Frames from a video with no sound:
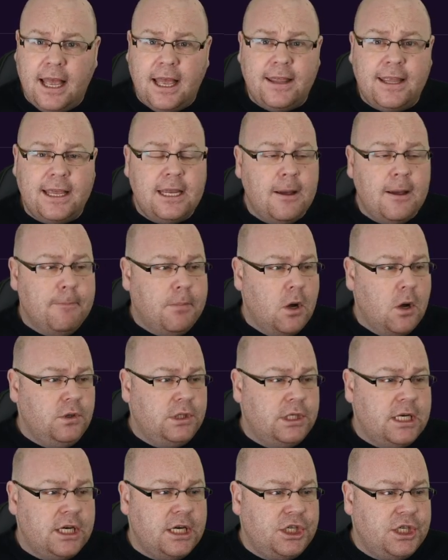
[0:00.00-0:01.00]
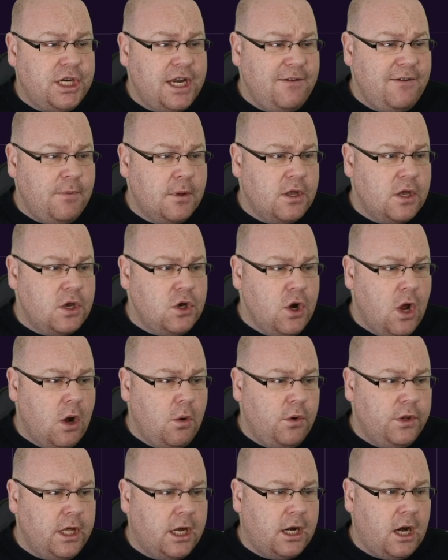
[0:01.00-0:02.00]
and they can boast an achievement that
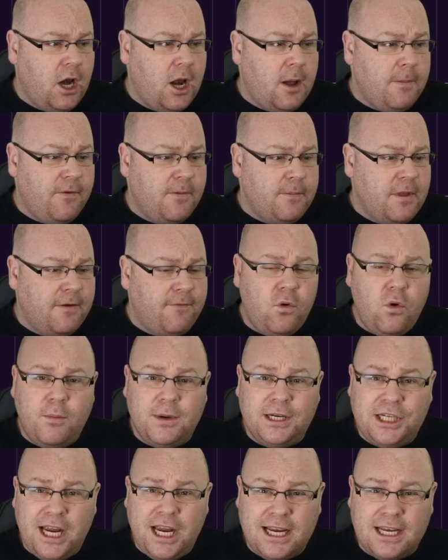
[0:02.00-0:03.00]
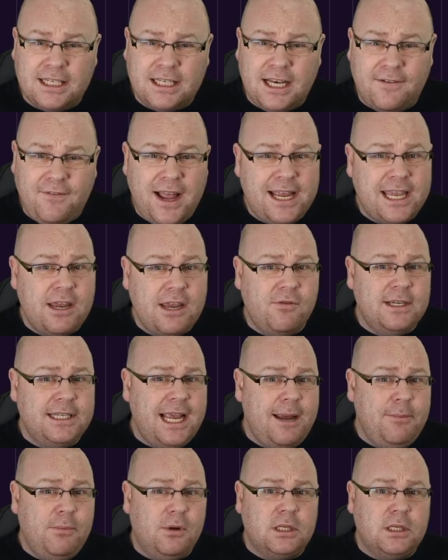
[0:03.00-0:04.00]
no other club from the former Czechoslovakia is
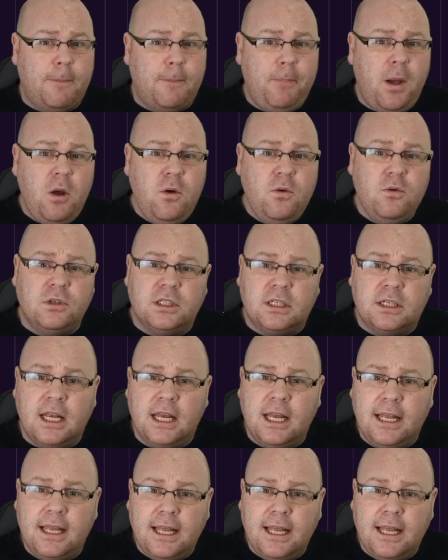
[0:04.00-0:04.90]
able to boast,